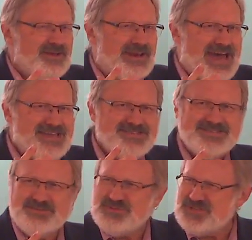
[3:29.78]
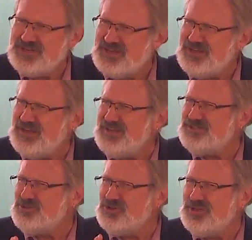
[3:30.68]
Last, was it at
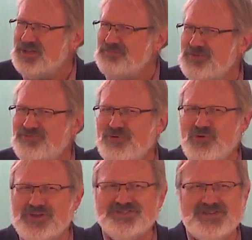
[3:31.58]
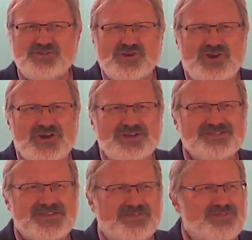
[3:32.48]
night or the night before in St.
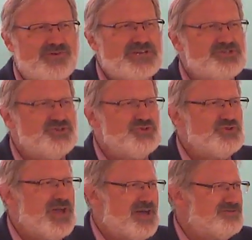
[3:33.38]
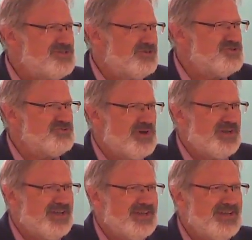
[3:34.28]
John's, they had 32 counselors
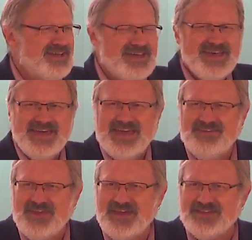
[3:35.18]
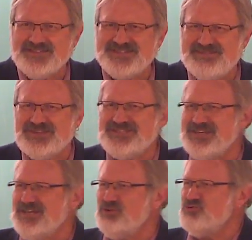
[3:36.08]
running and they had
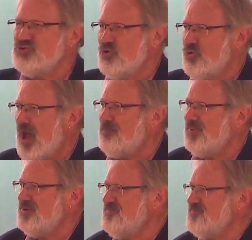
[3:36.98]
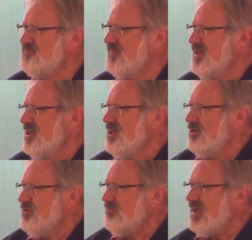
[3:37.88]
17 who showed up.
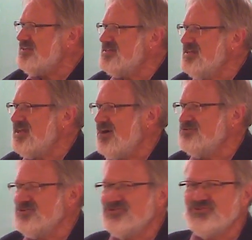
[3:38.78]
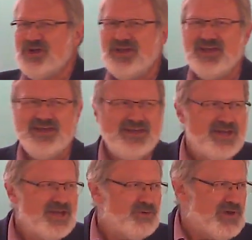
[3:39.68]
We have 18 counselors running.
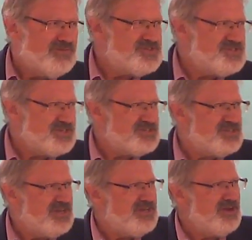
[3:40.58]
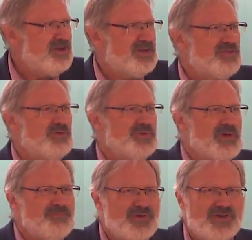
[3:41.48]
We have 16 here. Another one
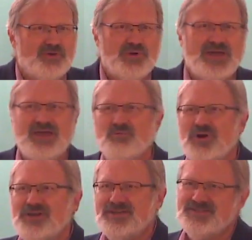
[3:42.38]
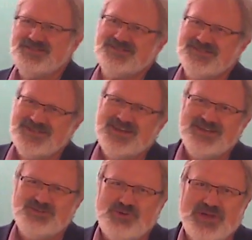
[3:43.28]
might be on the way. One is
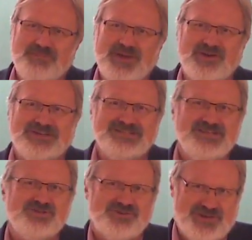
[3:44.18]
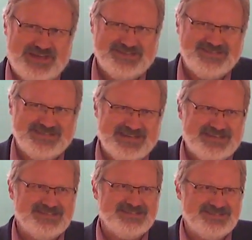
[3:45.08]
doing a parent-teacher night
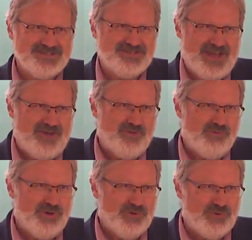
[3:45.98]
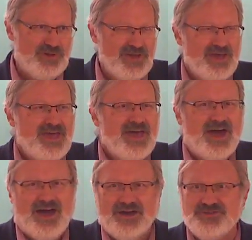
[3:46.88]
tonight just down the road.
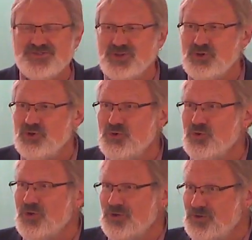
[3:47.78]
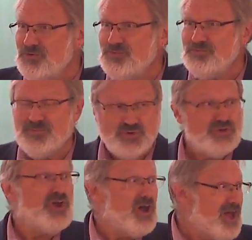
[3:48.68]
So
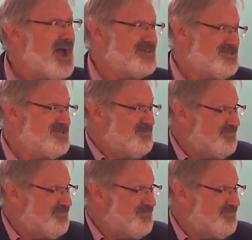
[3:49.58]
good on us.